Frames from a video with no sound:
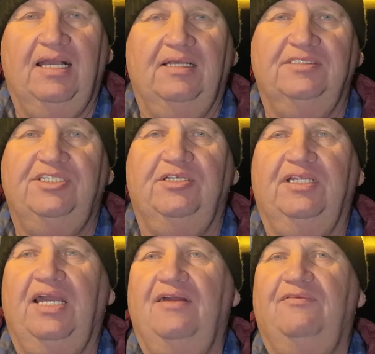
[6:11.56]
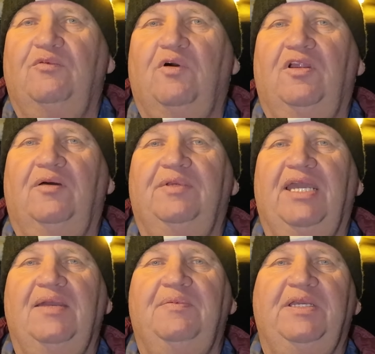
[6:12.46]
certainly over while I'm
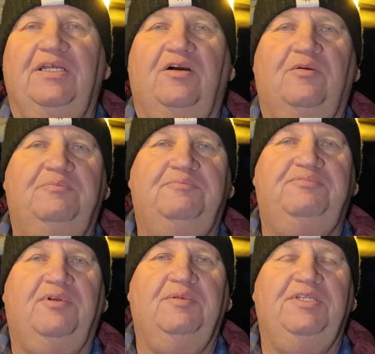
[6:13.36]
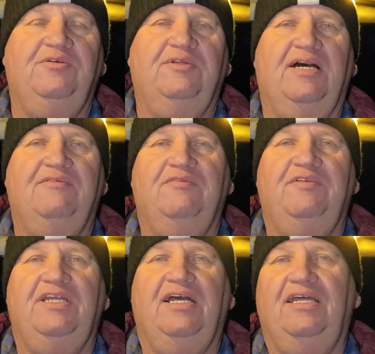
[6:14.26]
camping, and I'll probably do another
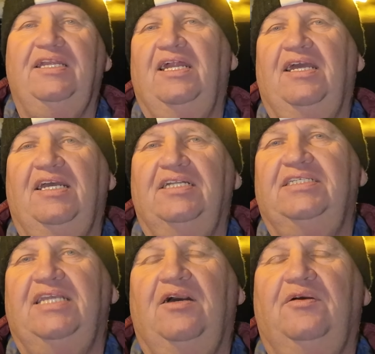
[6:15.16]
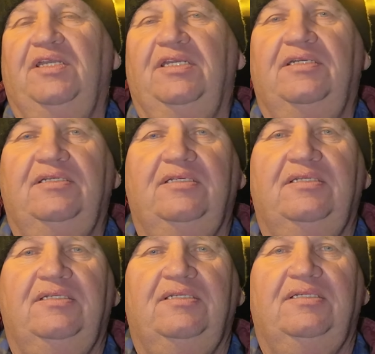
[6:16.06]
video, let you know how it's going
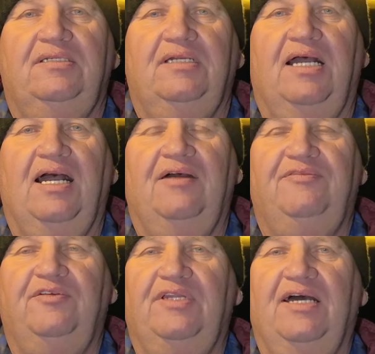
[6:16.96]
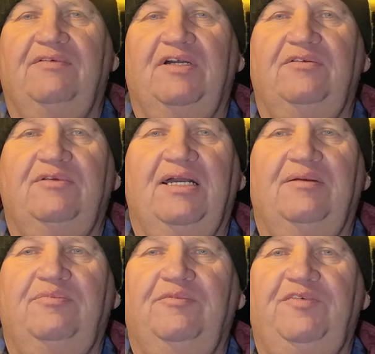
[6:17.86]
after
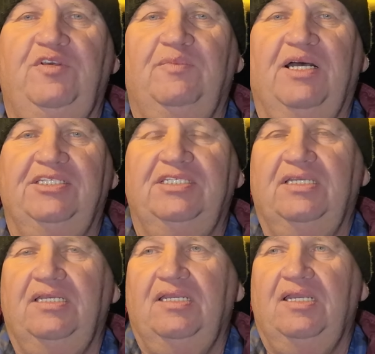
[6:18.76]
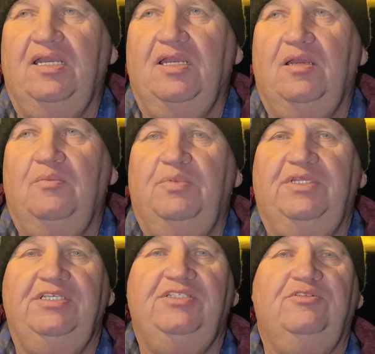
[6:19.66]
another few months. But
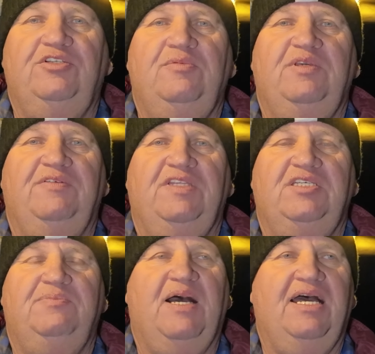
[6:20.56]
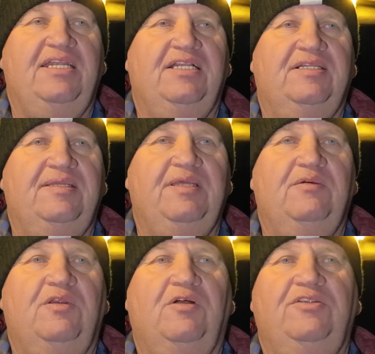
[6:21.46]
this will do me for this part of the clip. Now
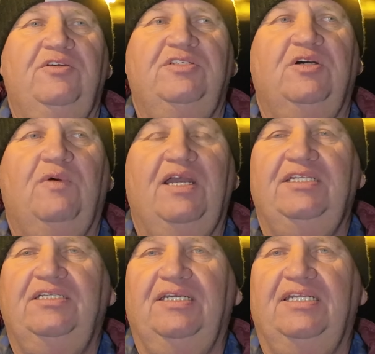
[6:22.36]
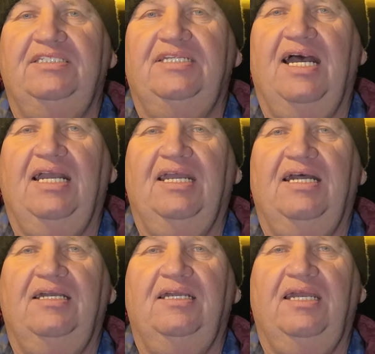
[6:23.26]
what I'll do is I'll wait until it gets darker
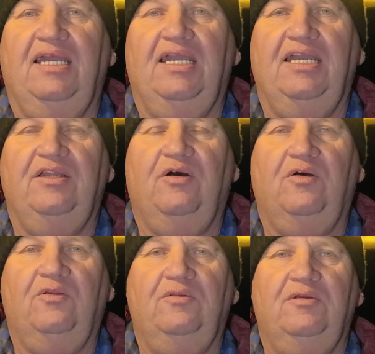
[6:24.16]
and I'll